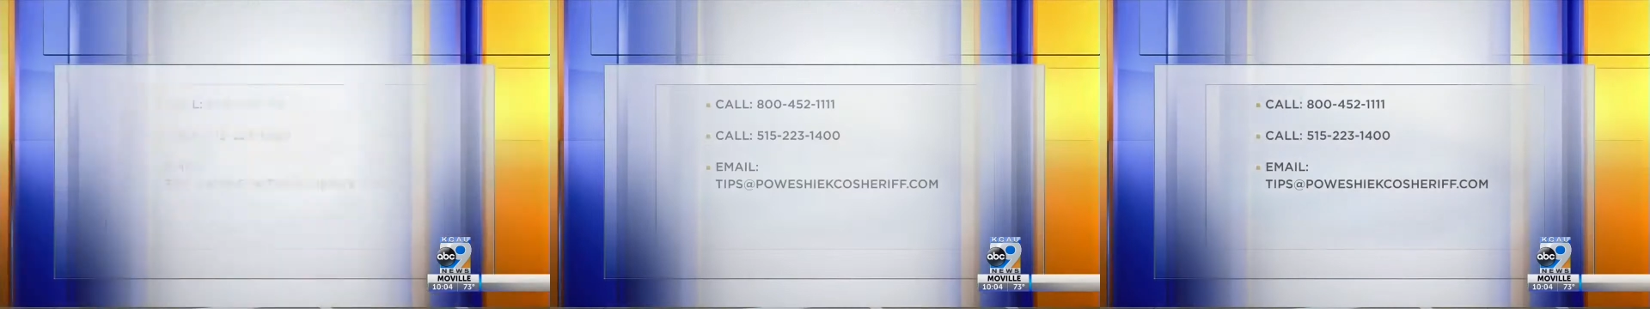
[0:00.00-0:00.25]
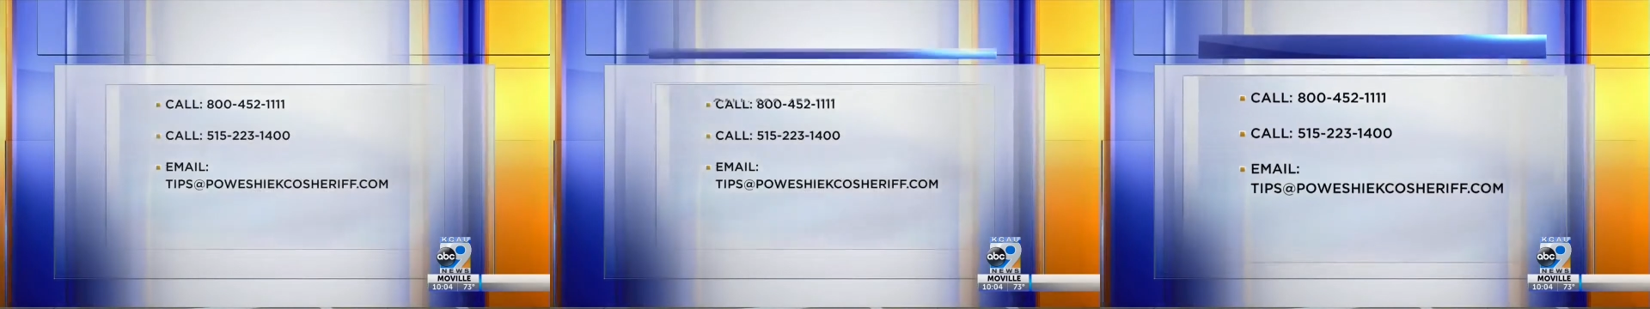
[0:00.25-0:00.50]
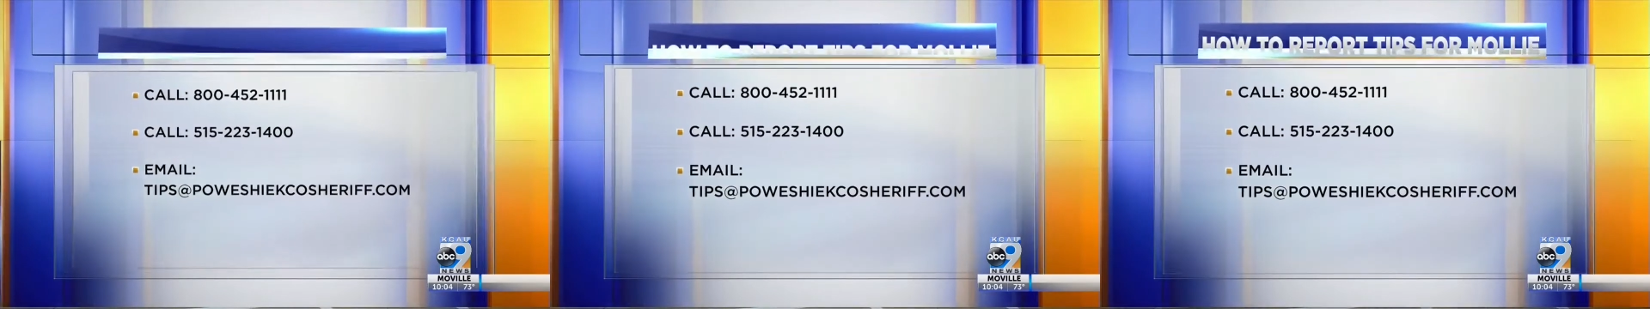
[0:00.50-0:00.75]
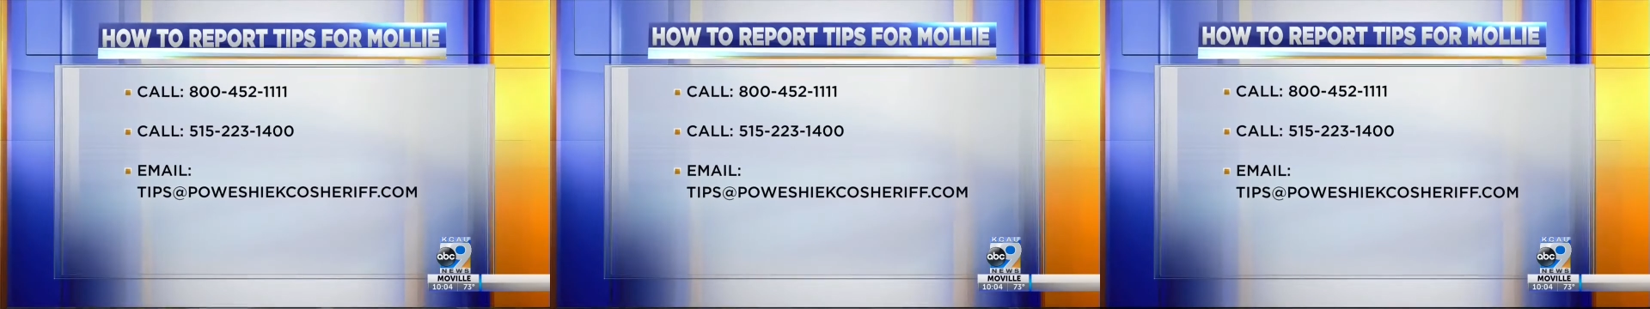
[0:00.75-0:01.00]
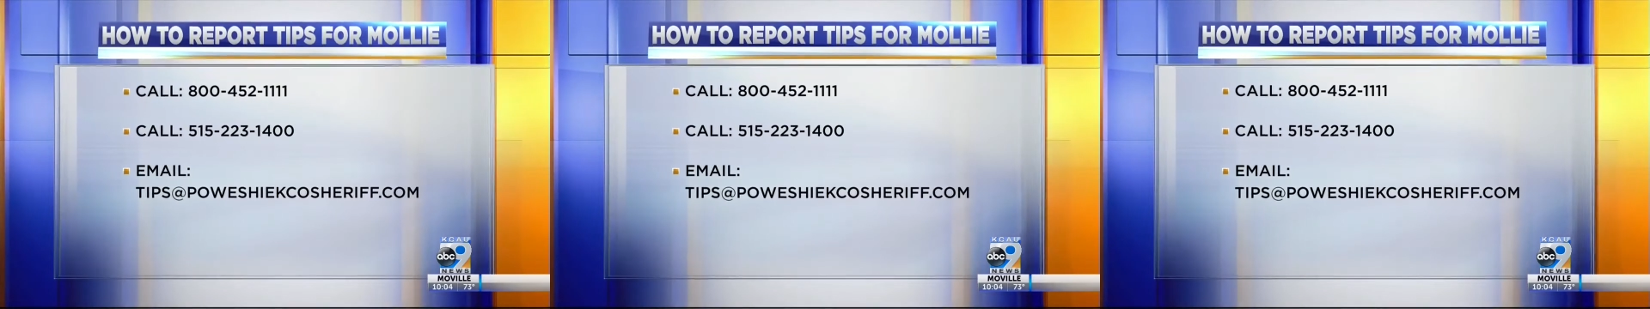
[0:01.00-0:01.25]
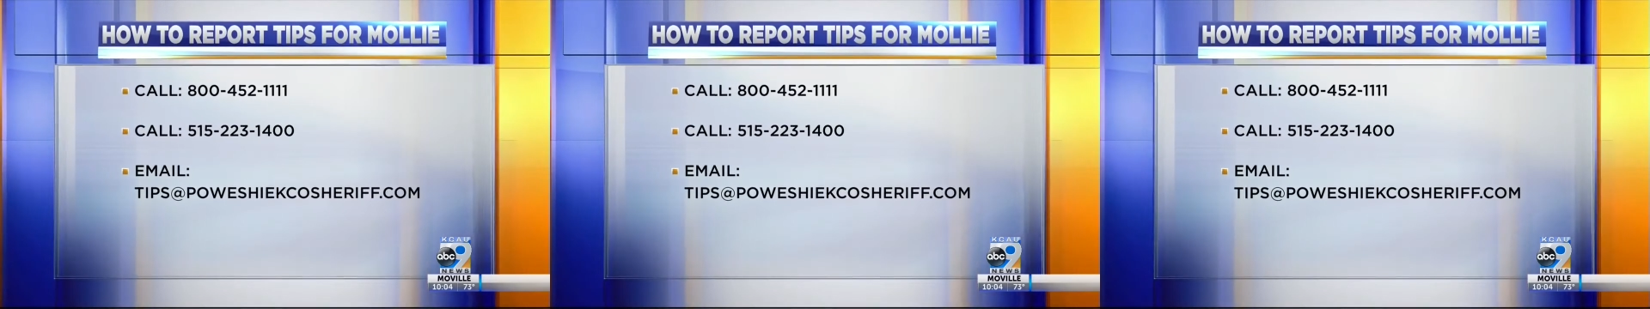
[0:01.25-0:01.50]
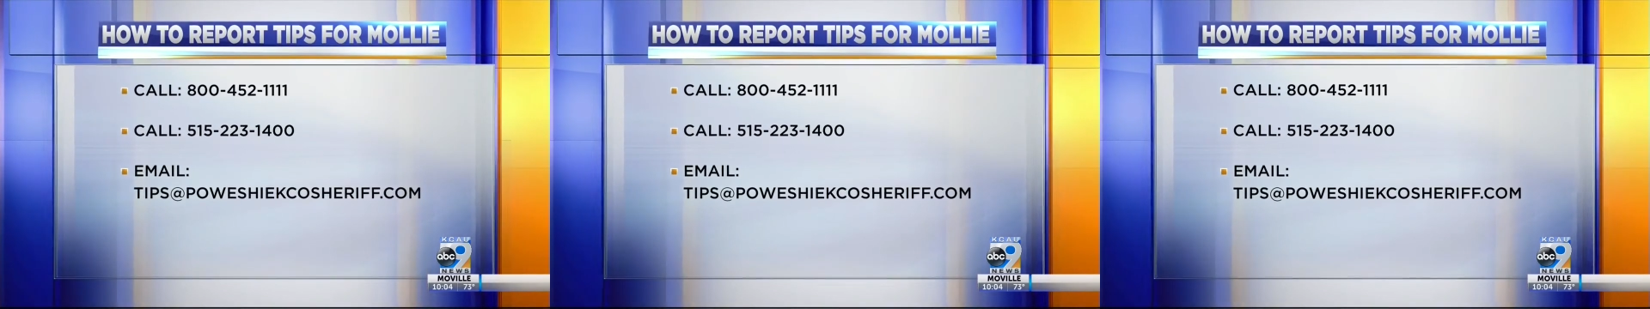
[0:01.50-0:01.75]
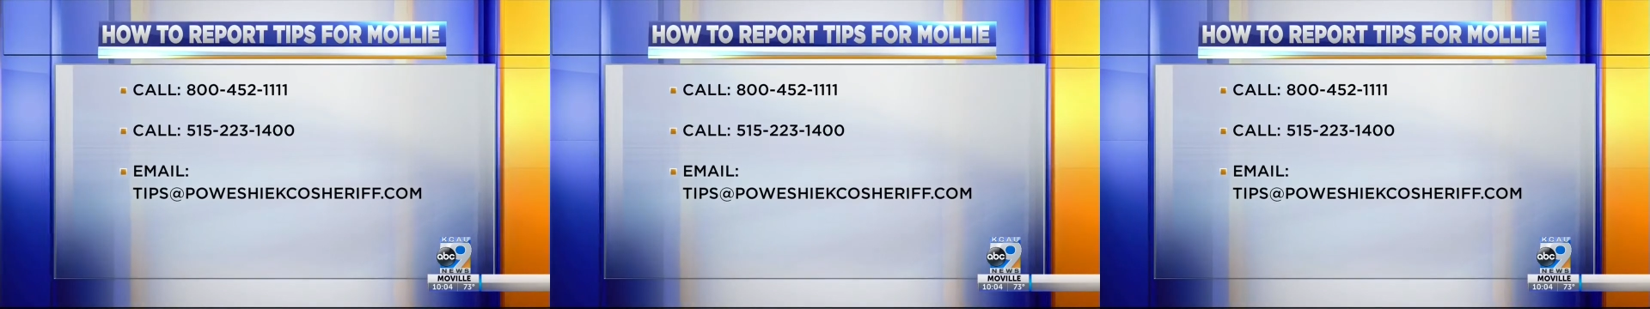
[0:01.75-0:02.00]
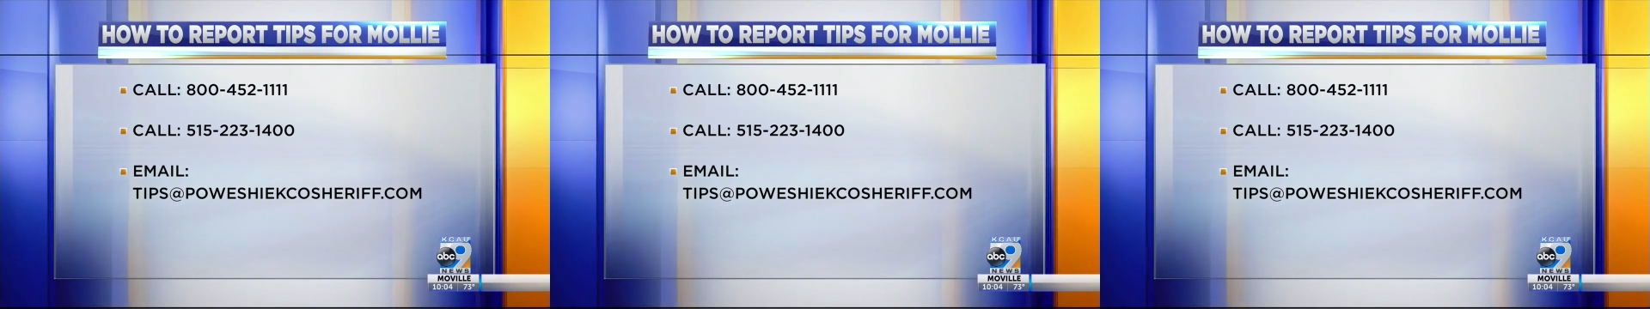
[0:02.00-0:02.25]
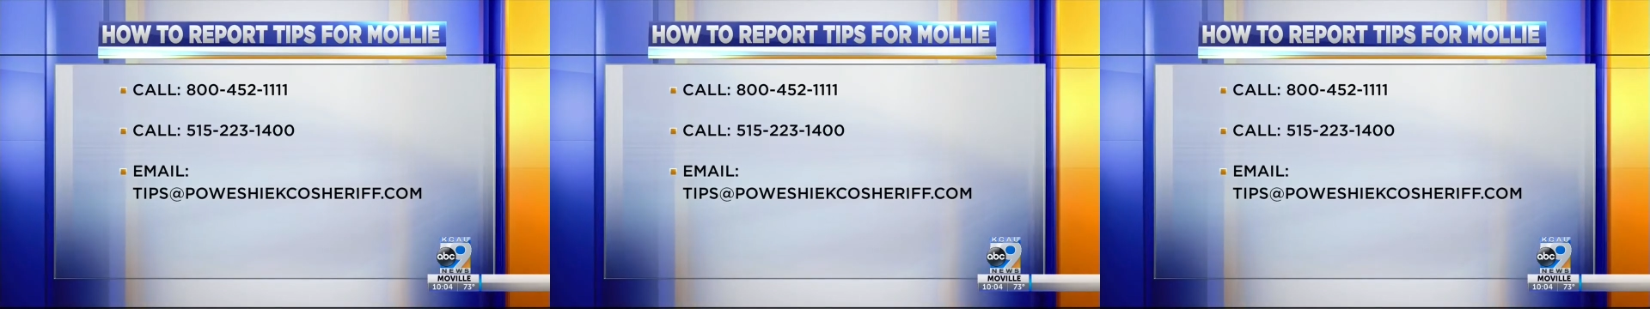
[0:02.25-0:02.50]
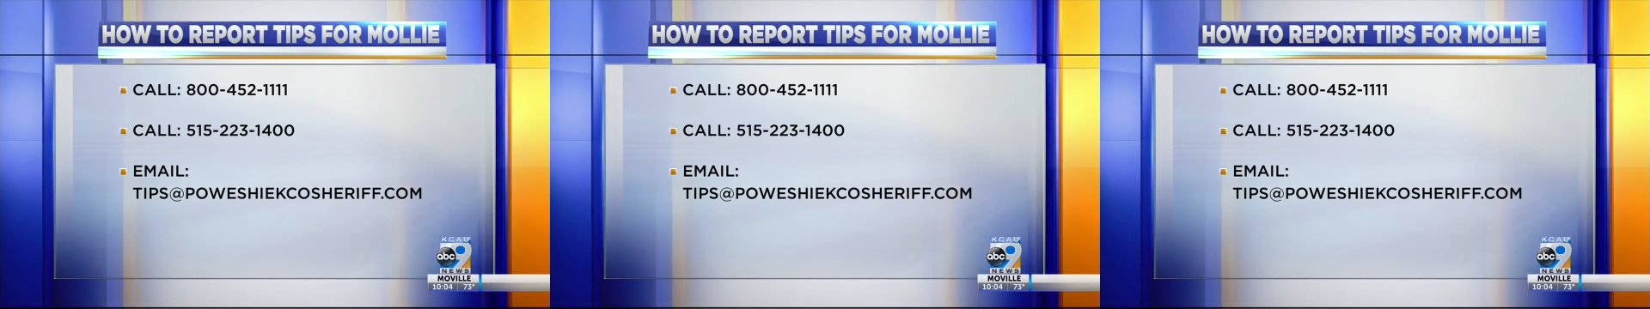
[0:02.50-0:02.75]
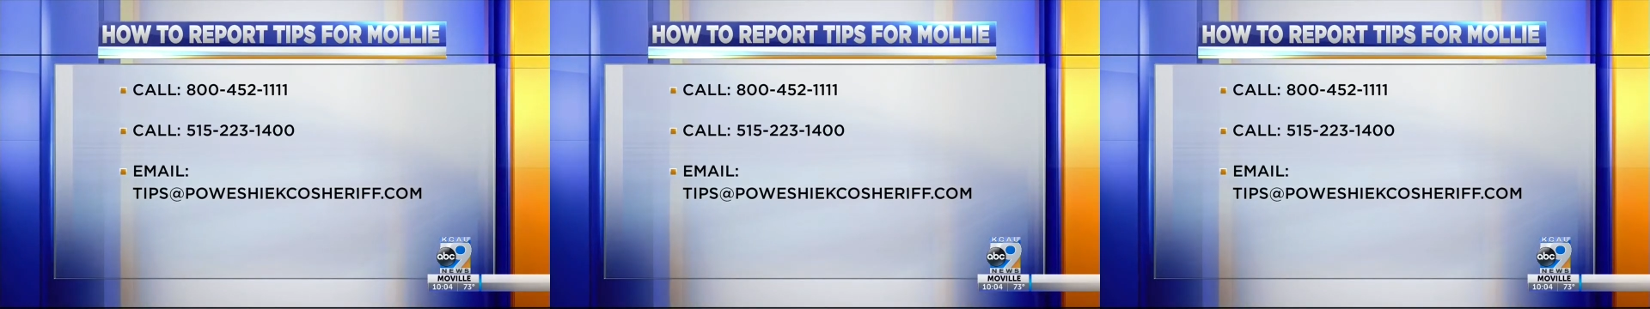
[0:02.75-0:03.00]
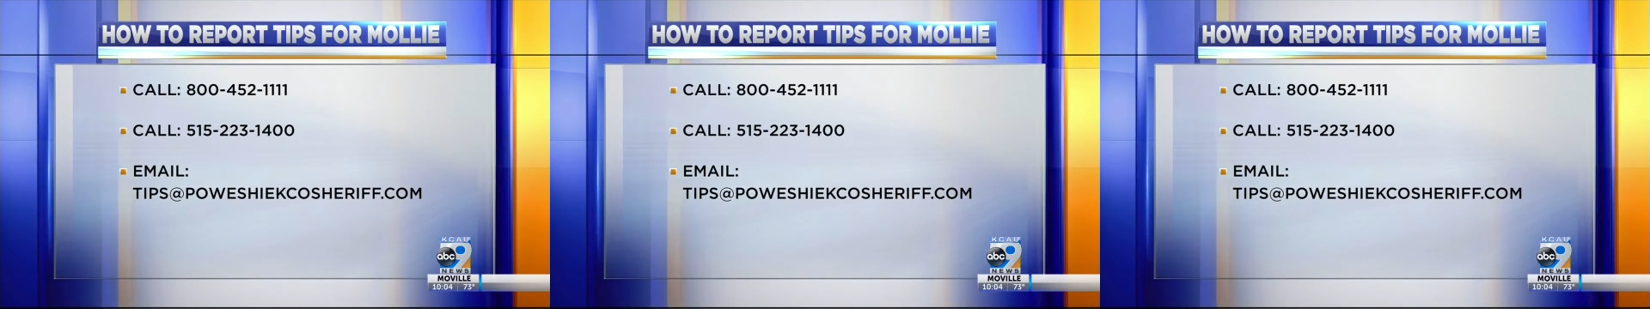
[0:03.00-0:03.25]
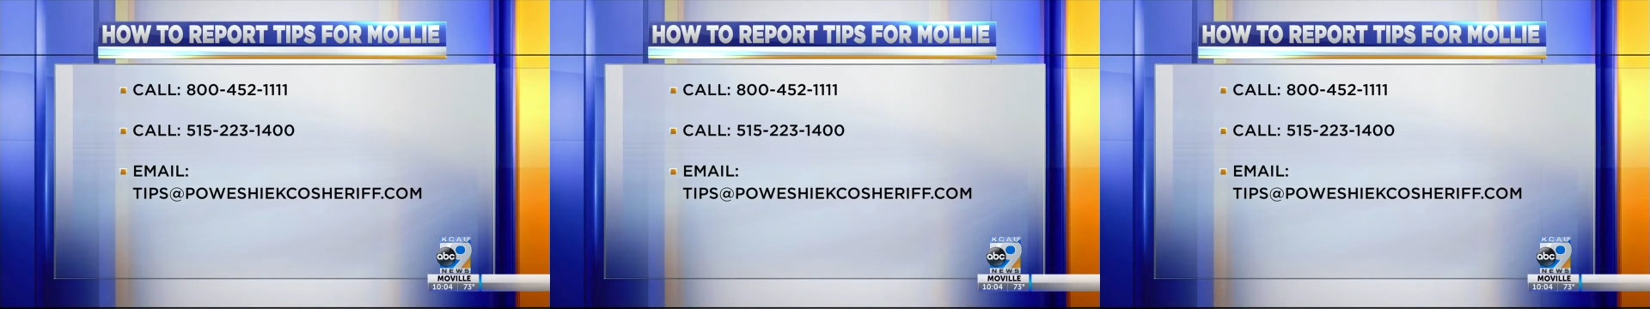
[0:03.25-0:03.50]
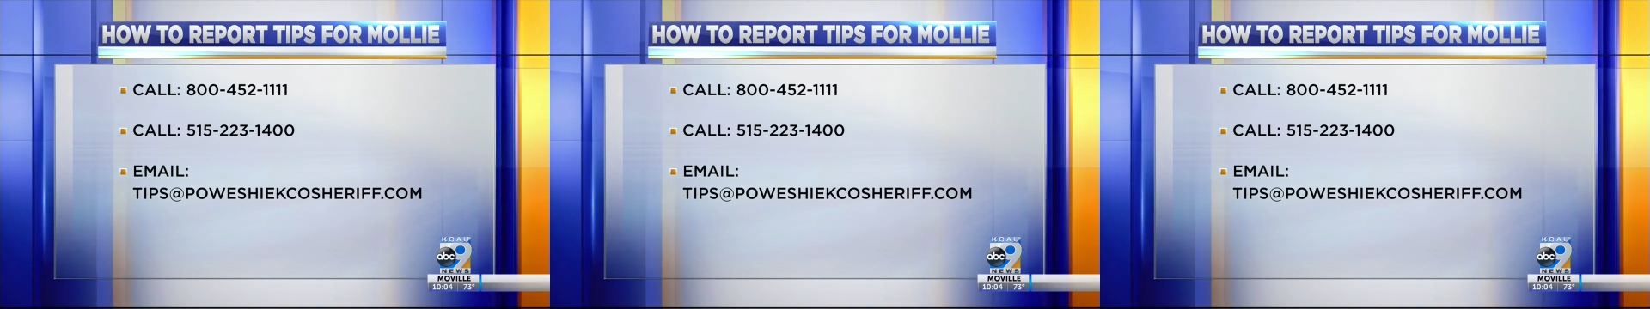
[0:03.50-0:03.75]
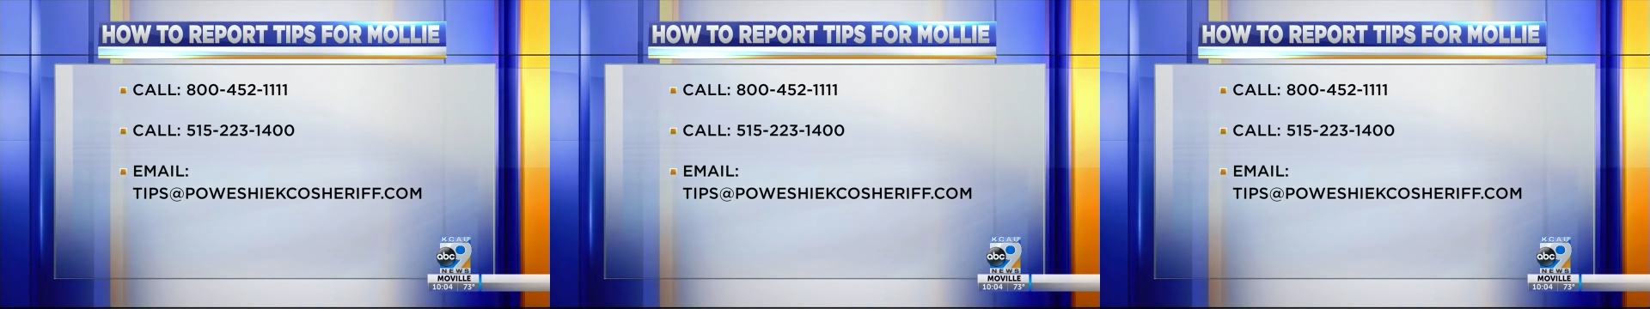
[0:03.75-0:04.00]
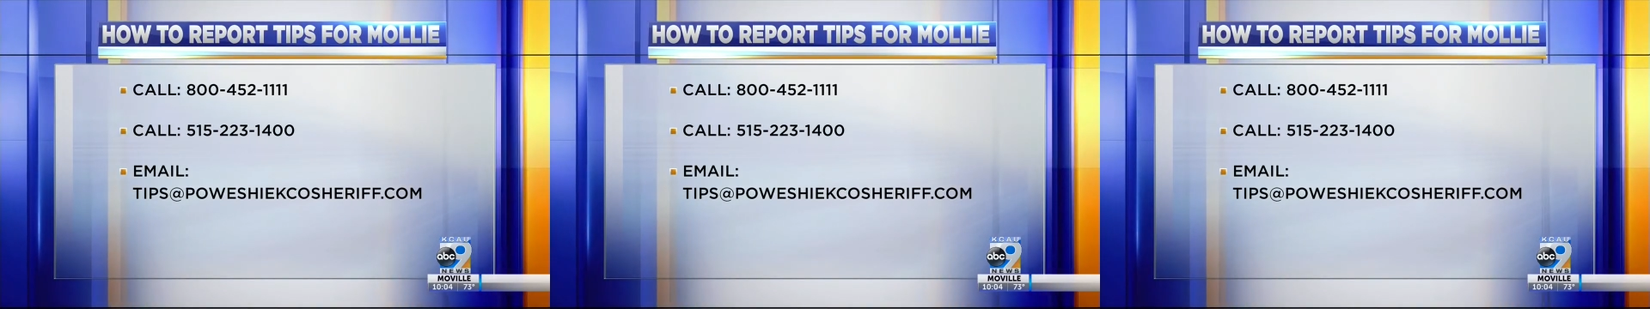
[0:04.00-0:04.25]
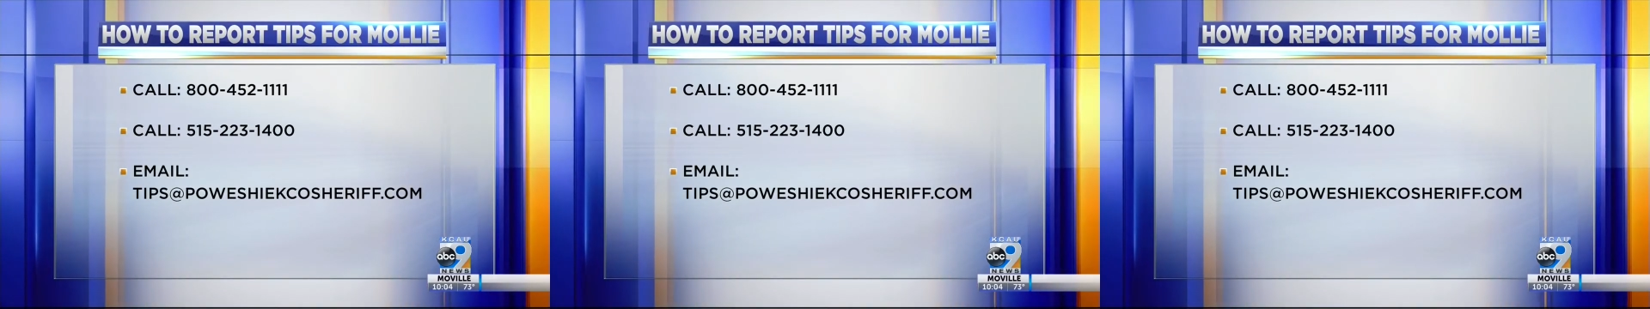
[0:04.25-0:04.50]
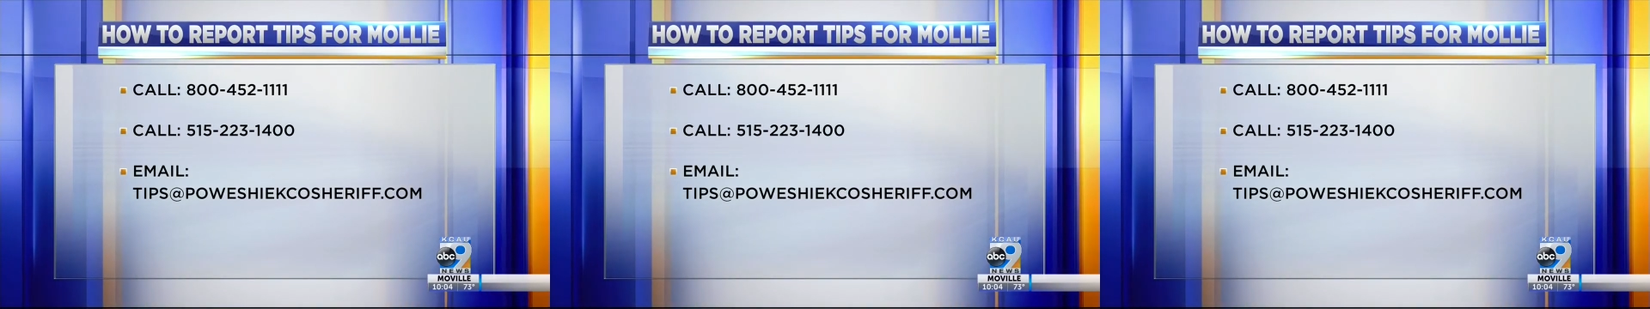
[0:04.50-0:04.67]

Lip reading: (no speaker visible)